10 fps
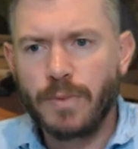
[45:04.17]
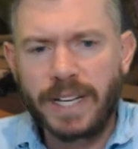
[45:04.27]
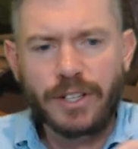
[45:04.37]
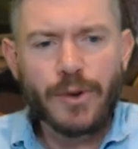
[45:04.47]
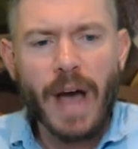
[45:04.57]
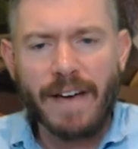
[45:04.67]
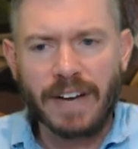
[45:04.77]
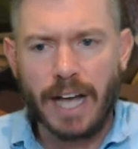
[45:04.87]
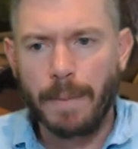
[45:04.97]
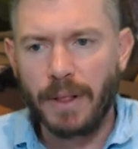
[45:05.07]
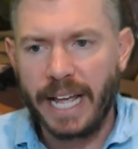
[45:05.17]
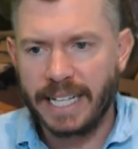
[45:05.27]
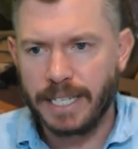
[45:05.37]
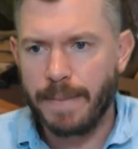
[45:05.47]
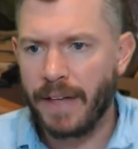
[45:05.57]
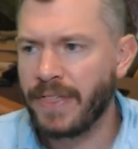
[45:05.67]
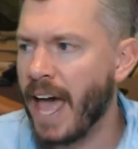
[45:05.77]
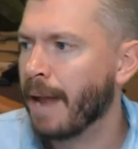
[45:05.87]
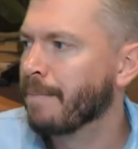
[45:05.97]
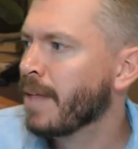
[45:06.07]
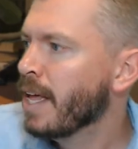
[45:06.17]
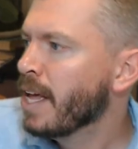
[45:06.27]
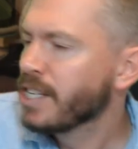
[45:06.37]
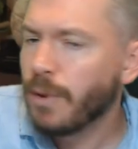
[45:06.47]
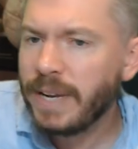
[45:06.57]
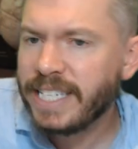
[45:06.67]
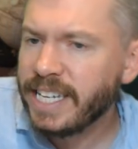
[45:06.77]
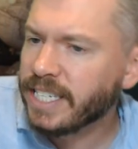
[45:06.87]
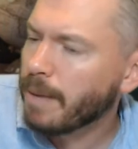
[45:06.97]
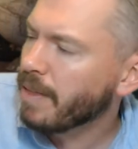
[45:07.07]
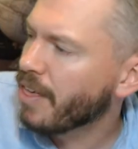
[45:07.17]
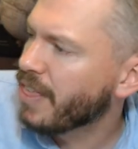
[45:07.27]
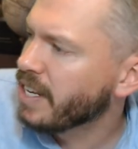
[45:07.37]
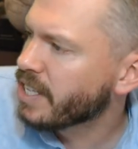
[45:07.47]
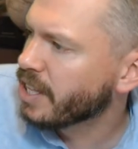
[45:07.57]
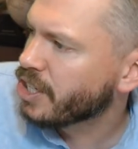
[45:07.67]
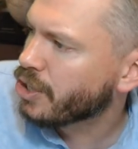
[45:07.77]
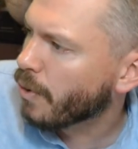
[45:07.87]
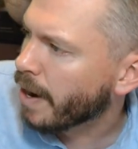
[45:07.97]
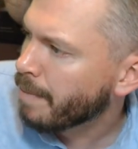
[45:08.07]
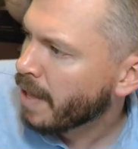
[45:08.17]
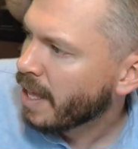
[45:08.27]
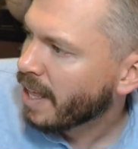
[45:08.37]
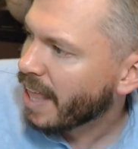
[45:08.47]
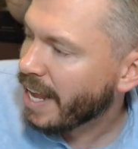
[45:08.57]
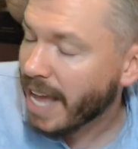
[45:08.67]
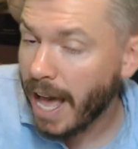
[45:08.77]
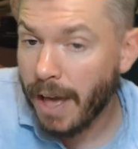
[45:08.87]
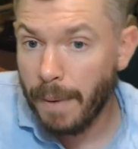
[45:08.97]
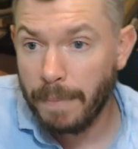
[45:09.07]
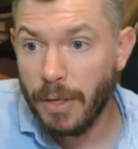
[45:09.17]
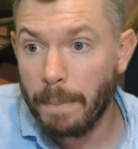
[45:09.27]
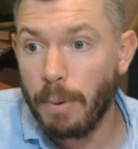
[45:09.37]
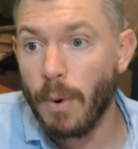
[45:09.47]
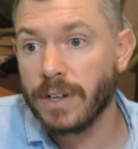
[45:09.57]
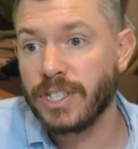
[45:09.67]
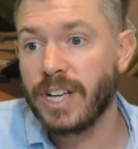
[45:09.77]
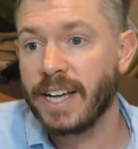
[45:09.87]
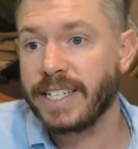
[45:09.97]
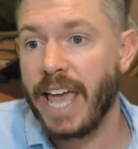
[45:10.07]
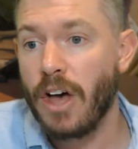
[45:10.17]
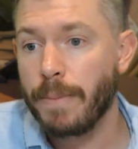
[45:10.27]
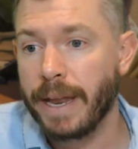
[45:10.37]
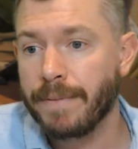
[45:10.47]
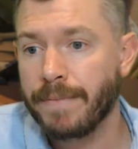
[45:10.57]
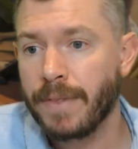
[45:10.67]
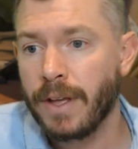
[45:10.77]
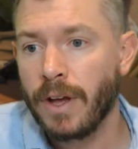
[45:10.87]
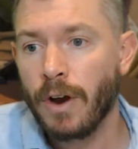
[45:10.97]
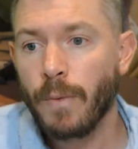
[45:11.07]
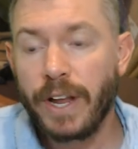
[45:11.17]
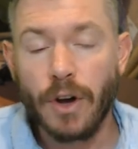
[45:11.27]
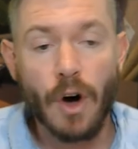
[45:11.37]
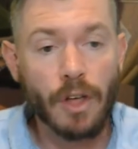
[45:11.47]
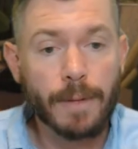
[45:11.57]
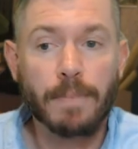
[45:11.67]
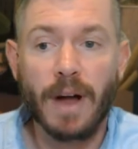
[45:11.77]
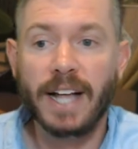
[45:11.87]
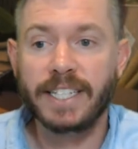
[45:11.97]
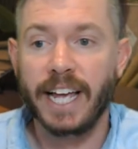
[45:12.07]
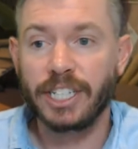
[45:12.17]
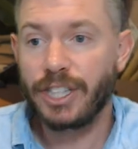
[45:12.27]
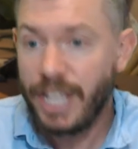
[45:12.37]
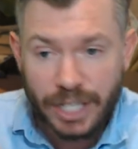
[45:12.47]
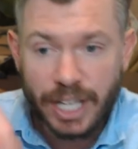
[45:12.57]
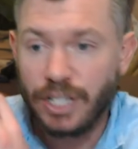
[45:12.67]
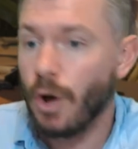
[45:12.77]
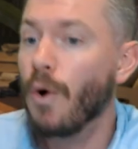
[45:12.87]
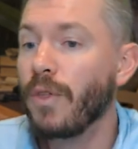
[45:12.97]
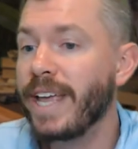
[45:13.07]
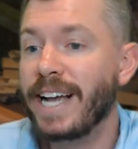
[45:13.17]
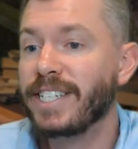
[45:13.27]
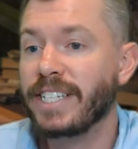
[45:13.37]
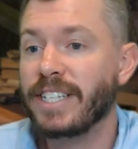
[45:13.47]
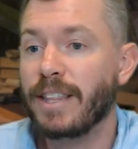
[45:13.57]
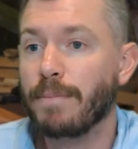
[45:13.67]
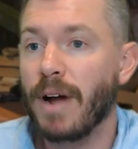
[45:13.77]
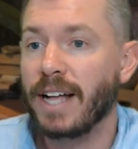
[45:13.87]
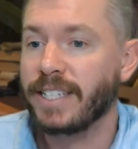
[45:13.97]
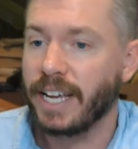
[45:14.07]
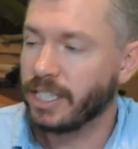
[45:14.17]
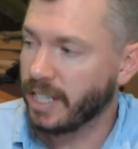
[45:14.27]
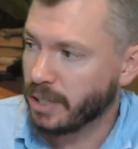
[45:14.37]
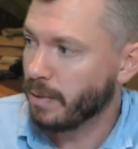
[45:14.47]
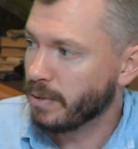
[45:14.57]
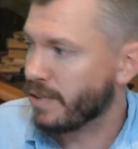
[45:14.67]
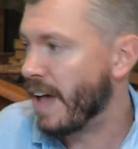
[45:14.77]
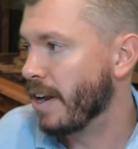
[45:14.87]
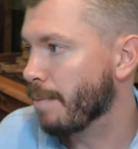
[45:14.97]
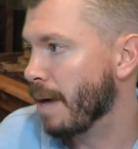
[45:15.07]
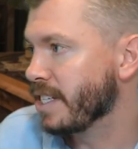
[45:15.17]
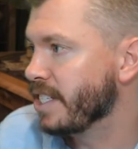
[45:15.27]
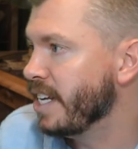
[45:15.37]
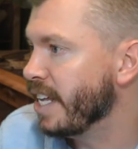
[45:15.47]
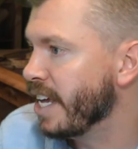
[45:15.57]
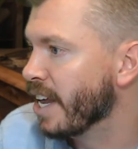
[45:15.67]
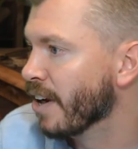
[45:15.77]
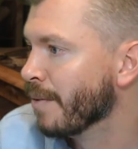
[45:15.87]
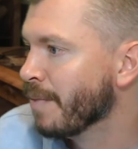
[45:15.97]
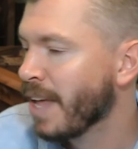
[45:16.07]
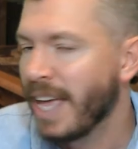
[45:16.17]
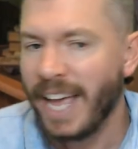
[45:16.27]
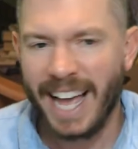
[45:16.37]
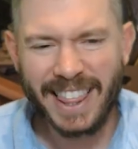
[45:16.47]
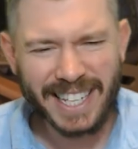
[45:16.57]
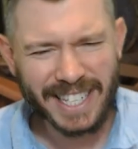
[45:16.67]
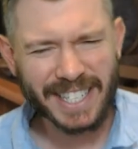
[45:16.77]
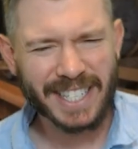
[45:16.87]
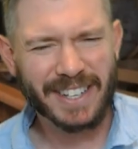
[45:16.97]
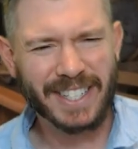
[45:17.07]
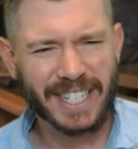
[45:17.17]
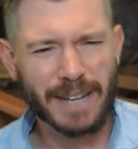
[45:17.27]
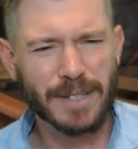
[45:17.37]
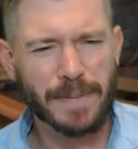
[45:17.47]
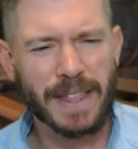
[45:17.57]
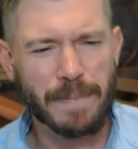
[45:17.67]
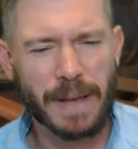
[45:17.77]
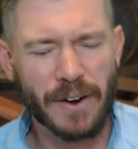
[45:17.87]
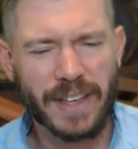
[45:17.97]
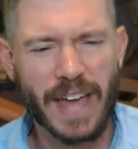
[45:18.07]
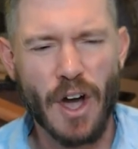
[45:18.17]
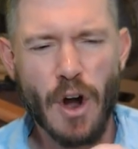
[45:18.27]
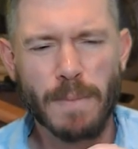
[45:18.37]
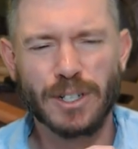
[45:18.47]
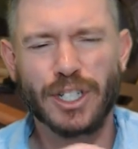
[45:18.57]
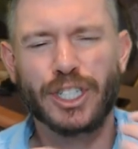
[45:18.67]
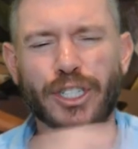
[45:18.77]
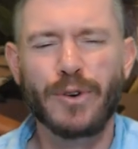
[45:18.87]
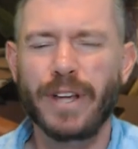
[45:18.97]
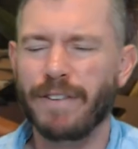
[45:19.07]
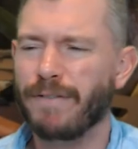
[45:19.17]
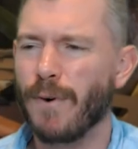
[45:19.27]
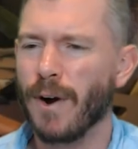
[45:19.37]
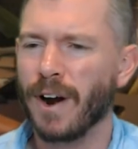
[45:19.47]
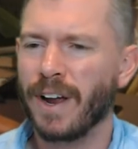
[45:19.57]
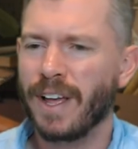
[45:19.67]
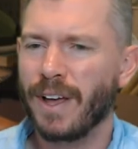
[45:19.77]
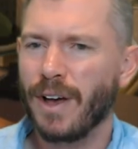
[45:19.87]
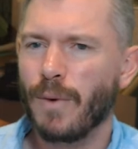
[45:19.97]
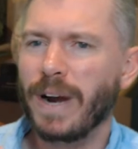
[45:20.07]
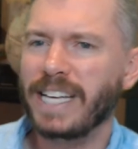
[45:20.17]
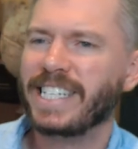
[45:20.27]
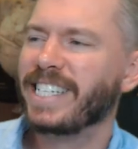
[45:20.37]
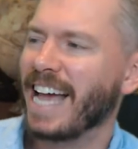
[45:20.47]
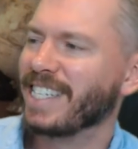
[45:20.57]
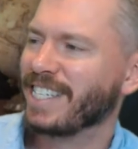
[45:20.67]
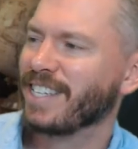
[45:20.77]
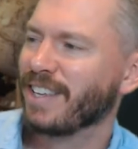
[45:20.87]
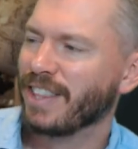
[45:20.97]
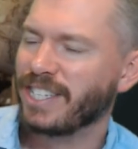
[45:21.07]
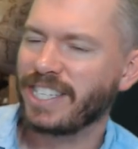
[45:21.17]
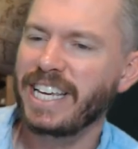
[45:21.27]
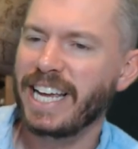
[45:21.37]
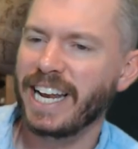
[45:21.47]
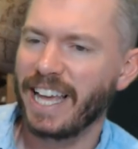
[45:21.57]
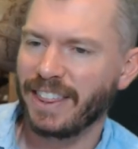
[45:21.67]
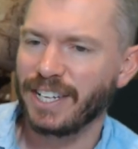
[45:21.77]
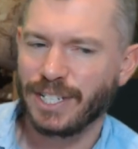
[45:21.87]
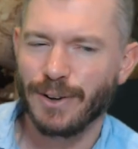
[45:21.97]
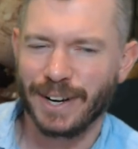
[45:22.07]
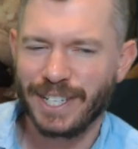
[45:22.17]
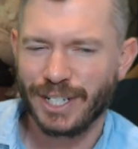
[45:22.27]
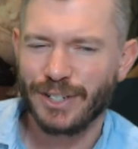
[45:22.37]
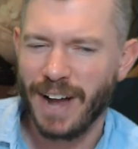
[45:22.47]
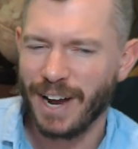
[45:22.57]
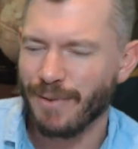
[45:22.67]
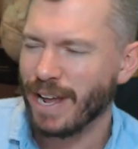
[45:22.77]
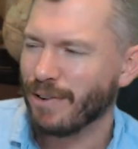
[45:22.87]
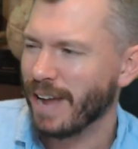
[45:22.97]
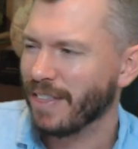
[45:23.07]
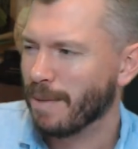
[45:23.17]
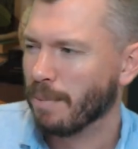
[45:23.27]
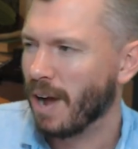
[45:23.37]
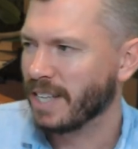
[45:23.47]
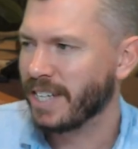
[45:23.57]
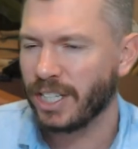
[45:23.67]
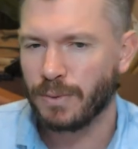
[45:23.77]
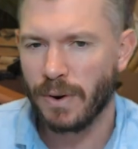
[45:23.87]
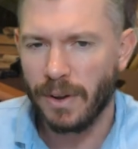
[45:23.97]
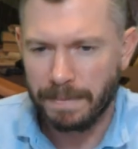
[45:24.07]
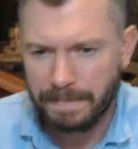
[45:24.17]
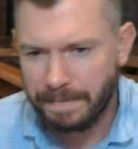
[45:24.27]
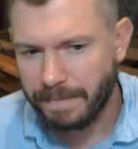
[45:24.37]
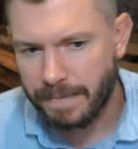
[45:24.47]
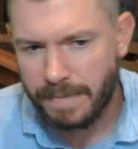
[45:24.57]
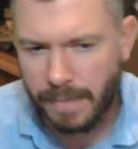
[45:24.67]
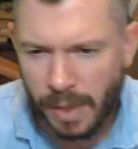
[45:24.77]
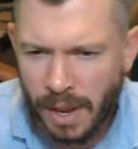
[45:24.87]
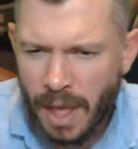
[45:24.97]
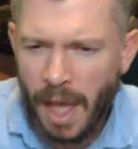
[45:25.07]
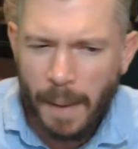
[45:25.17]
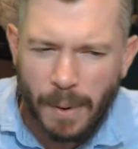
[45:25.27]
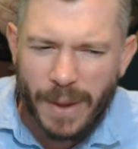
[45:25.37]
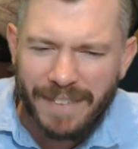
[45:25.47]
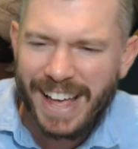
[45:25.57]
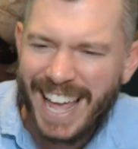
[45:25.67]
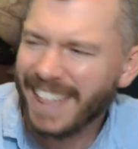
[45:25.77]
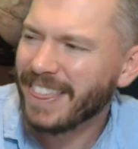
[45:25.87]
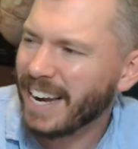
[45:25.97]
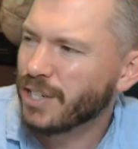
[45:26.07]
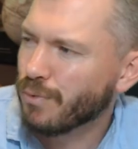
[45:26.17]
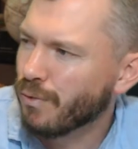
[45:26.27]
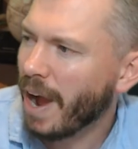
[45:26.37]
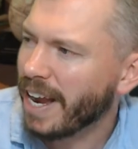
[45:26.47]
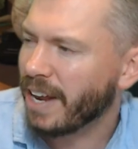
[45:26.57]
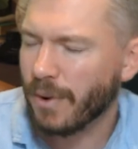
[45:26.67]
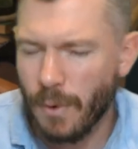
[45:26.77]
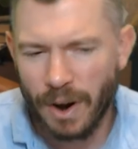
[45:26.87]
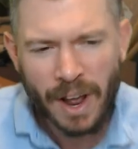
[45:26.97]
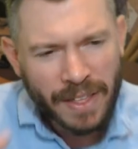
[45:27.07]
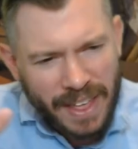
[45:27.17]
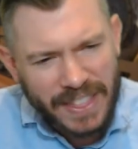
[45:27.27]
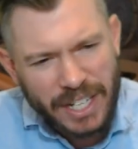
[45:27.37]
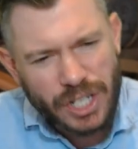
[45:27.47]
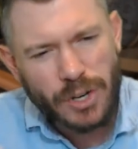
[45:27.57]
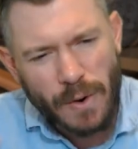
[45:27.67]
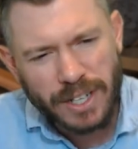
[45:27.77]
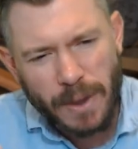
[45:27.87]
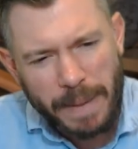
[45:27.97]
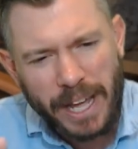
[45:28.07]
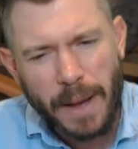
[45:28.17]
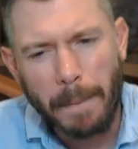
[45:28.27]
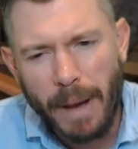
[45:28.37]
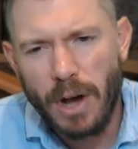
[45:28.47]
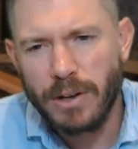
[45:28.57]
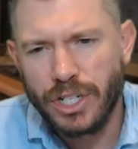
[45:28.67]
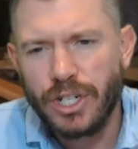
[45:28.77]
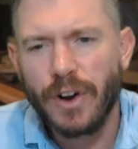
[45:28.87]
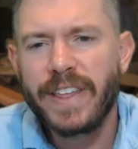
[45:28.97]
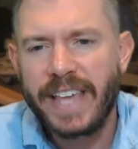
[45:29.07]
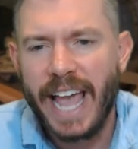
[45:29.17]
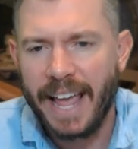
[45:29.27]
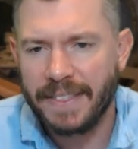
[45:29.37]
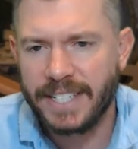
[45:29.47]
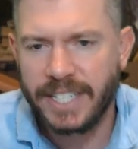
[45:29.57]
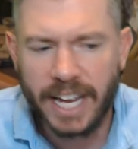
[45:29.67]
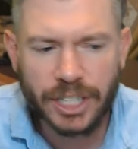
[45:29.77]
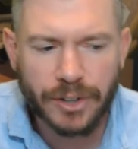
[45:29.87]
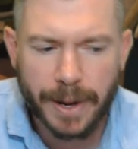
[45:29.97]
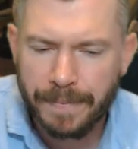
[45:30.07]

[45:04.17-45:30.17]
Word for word: we do have a couple hints about that. So we see some of the things in the story like uh, the boar's tusk helmet. Recall the Bronze Age. These things only exist in the Bronze Age. This one was found at Mycenae here. And this is, it seems to be the period that Homer's shooting for when he sets the scene in these stories. He's trying to recreate the Bronze Age world. But we have a hint that he's writing or that these stories are being composed during the 8th century.